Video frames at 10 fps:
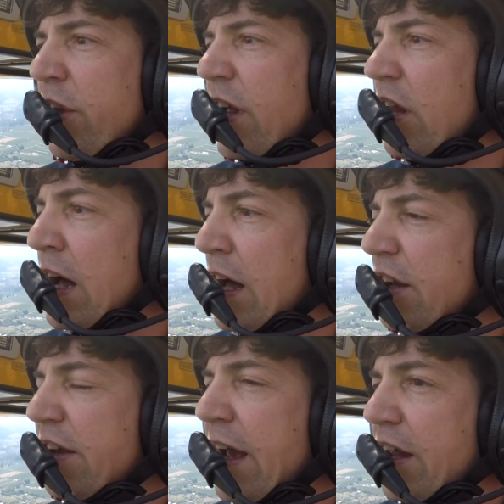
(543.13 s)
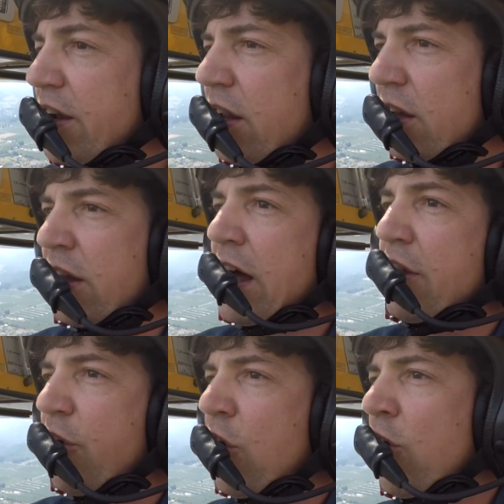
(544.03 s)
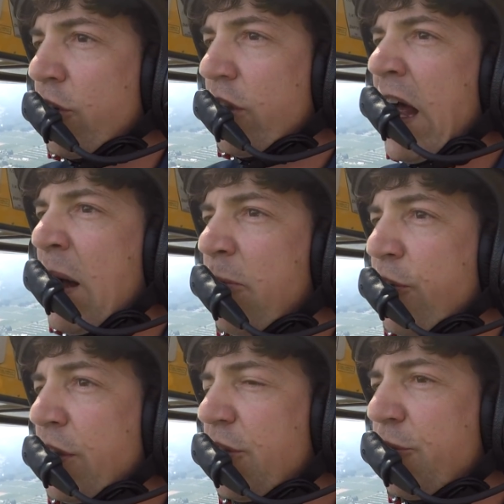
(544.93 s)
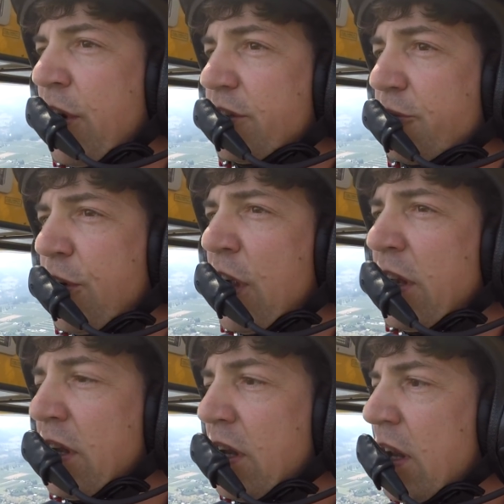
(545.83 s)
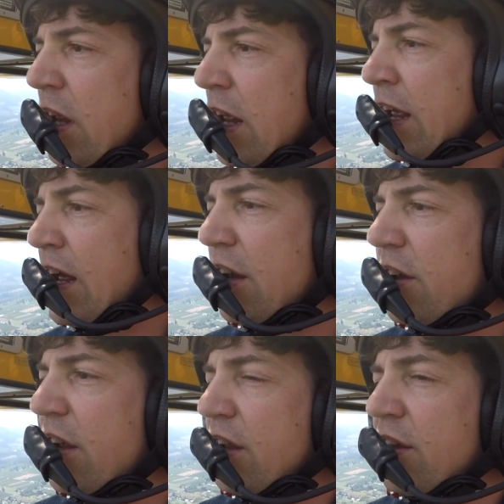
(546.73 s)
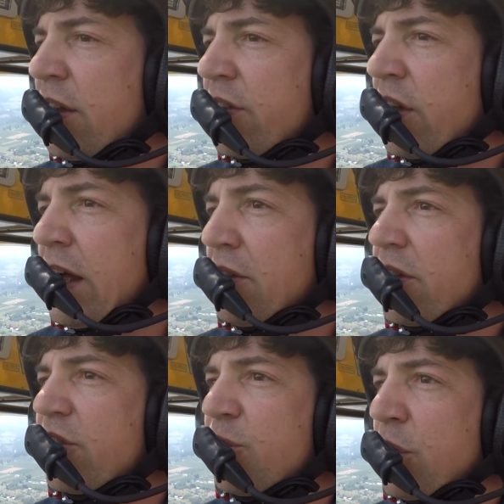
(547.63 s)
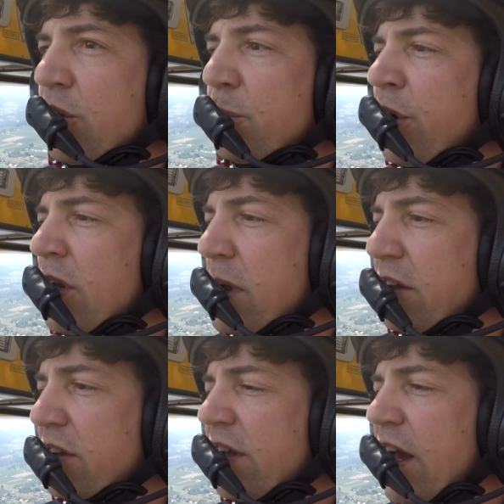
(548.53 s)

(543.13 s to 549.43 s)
a lot of data, a lot of overlap front to front to front, and this allows us to build a pretty amazing data